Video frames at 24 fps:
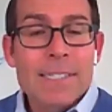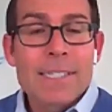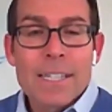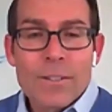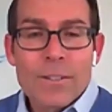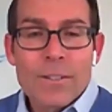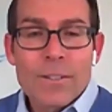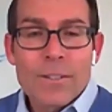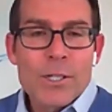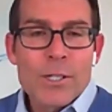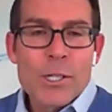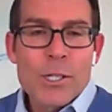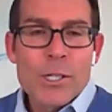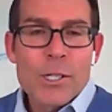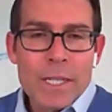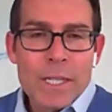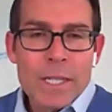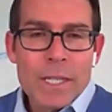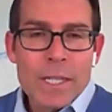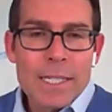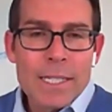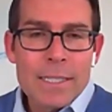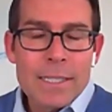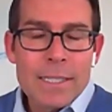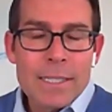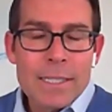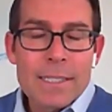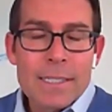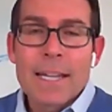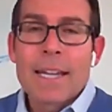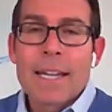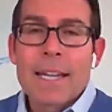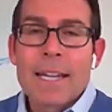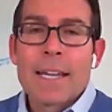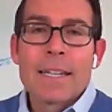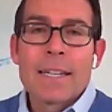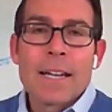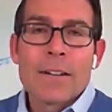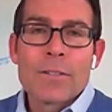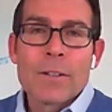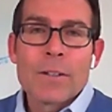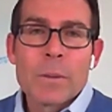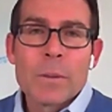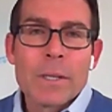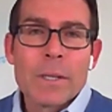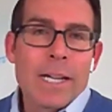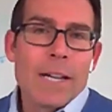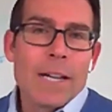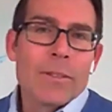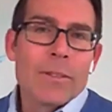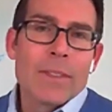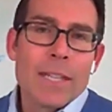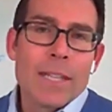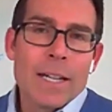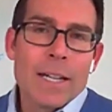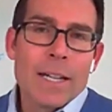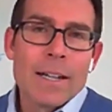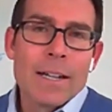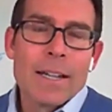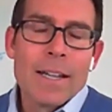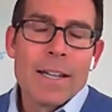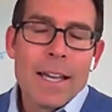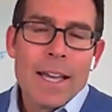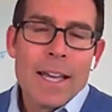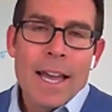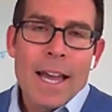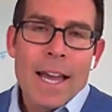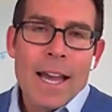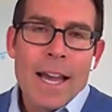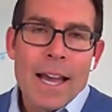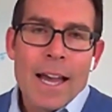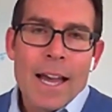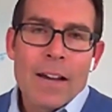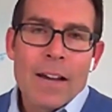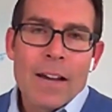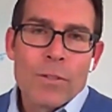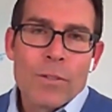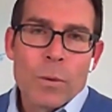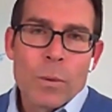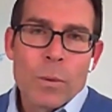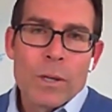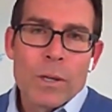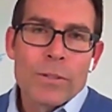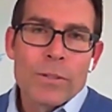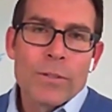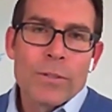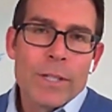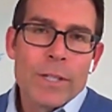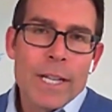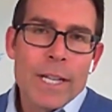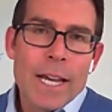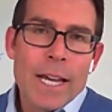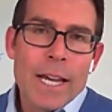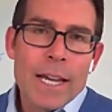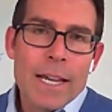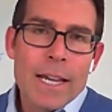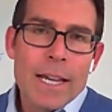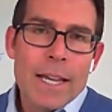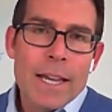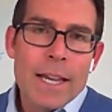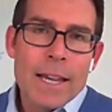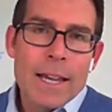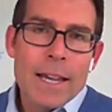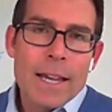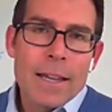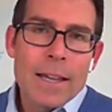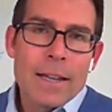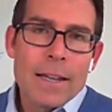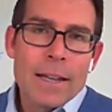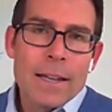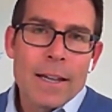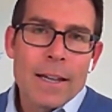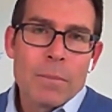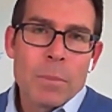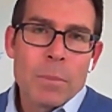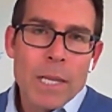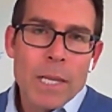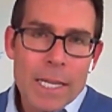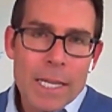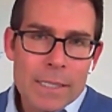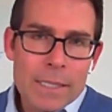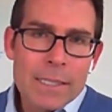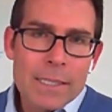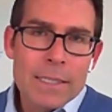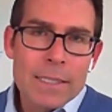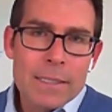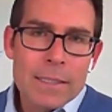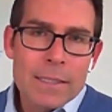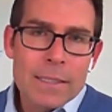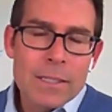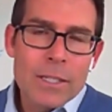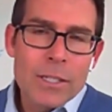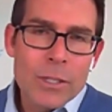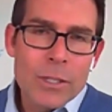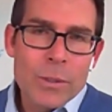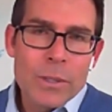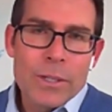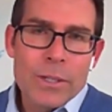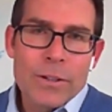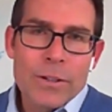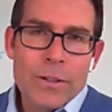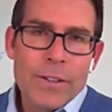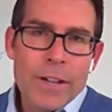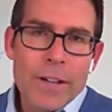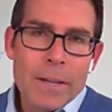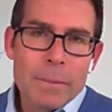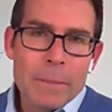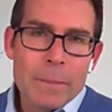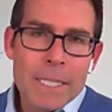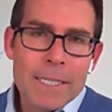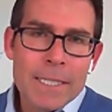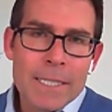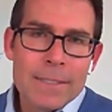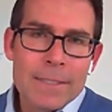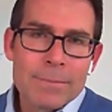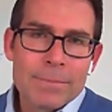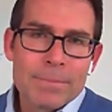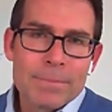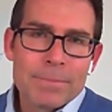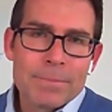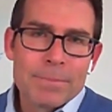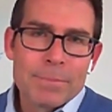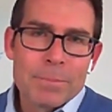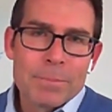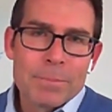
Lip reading: Thanks again for joining us, and everyone out there, have a wonderful day, and blessings to you and your family.